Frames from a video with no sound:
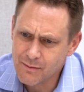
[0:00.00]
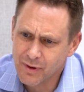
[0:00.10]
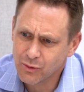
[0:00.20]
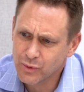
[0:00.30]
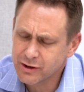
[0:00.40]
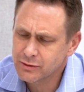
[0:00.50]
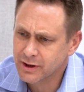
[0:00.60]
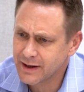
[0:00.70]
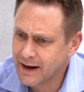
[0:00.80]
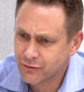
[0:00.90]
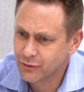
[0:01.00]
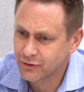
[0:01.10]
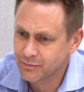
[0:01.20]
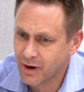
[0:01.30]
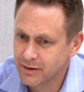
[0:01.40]
But when you look at
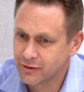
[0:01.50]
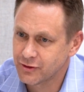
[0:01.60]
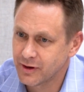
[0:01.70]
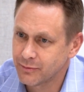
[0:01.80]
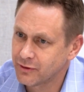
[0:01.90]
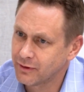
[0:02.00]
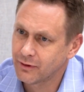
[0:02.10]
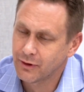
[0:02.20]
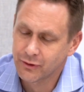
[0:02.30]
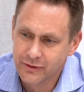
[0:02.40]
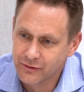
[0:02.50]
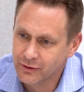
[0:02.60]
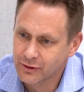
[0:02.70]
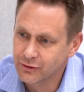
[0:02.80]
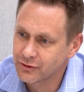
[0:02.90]
outsourced partnerships or hosted
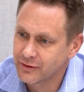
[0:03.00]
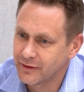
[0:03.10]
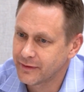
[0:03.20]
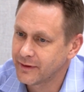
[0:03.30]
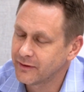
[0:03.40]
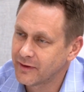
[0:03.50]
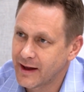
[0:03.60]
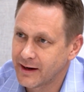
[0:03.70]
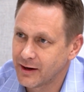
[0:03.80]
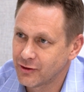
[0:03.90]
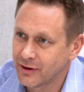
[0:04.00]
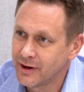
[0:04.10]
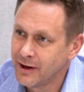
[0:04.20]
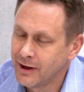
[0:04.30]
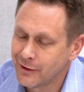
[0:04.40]
solutions and things of that
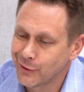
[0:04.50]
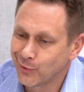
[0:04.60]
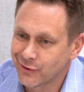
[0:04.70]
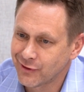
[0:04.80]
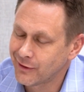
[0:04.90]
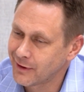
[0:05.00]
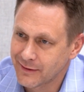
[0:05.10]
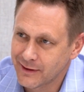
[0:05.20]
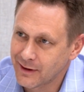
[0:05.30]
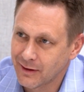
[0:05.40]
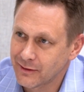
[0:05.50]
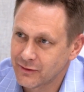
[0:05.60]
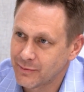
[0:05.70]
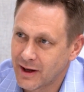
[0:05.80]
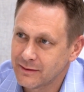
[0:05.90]
nature, the return on the dollar
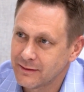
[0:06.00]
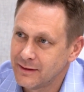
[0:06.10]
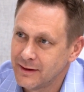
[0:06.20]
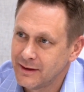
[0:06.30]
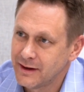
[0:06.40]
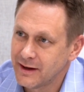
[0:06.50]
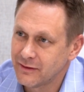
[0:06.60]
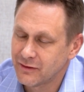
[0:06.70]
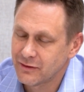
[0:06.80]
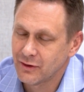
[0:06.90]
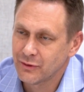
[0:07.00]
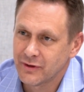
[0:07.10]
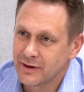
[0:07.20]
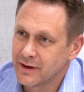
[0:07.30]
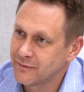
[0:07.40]
spent is so
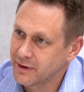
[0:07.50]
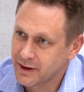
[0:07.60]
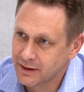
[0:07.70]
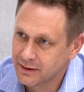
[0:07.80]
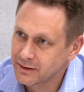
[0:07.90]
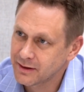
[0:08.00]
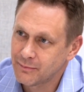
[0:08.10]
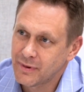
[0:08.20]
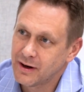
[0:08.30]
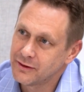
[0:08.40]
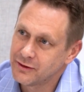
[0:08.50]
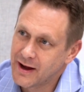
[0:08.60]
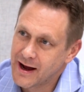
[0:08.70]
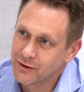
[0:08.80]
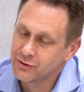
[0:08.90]
significant compared
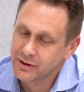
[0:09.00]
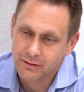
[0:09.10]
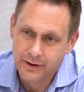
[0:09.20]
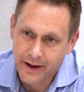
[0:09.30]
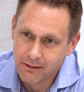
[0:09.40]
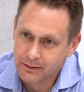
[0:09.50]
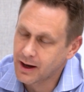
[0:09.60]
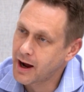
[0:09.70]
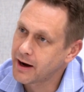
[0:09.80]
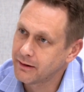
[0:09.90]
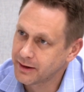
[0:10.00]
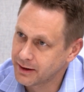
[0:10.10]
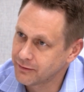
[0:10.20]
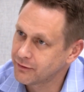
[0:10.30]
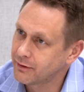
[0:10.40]
to actually going out and hiring
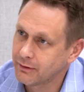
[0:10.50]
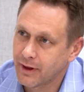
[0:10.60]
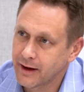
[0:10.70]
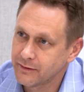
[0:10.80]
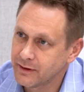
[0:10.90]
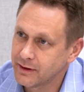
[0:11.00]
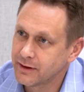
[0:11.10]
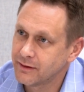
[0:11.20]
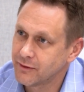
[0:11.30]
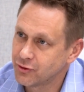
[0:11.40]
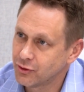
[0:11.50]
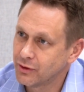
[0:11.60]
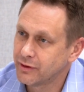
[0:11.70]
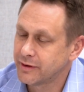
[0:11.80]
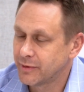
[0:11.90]
an internal IT
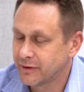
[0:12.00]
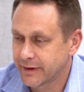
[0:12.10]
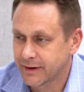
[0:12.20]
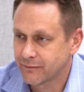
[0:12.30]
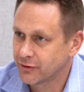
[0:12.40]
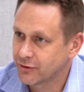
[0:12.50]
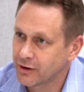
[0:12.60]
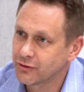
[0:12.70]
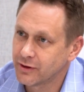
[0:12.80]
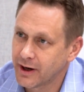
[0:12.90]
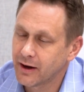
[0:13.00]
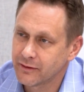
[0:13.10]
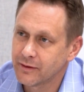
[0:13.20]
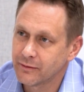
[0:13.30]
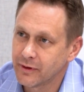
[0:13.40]
individual and building infrastructure in
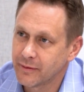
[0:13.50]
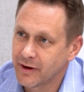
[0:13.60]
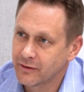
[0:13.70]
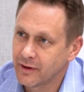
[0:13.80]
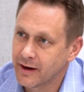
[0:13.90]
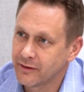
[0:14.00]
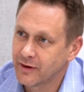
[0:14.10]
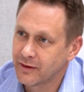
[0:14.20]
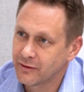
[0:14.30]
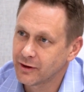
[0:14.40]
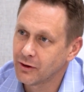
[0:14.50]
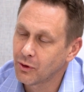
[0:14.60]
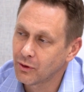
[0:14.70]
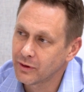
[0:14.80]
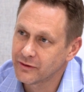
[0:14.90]
house. It really makes a lot of sense to
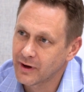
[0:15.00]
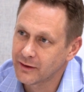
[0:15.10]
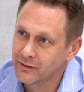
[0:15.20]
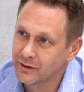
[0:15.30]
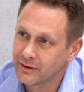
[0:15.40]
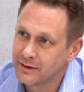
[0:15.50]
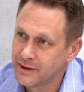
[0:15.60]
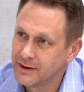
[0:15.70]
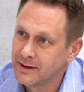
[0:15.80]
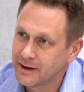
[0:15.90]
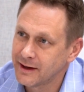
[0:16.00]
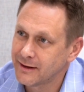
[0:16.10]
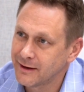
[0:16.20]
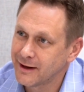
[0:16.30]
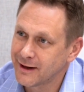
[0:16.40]
go horizontal
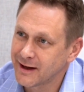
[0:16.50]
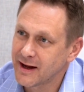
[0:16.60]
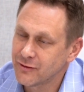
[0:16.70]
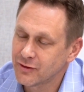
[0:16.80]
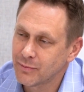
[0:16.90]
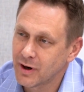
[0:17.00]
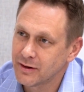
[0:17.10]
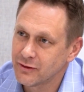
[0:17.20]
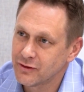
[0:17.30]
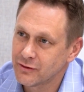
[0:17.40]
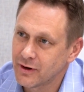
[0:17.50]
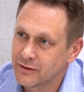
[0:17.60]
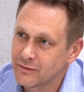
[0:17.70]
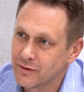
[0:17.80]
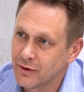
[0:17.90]
and, and engage some partners you
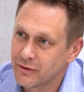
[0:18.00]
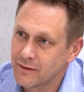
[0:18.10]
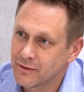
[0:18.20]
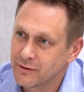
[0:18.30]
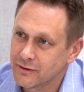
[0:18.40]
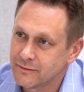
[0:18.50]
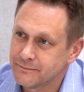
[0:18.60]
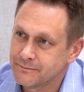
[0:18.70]
trust for those efforts.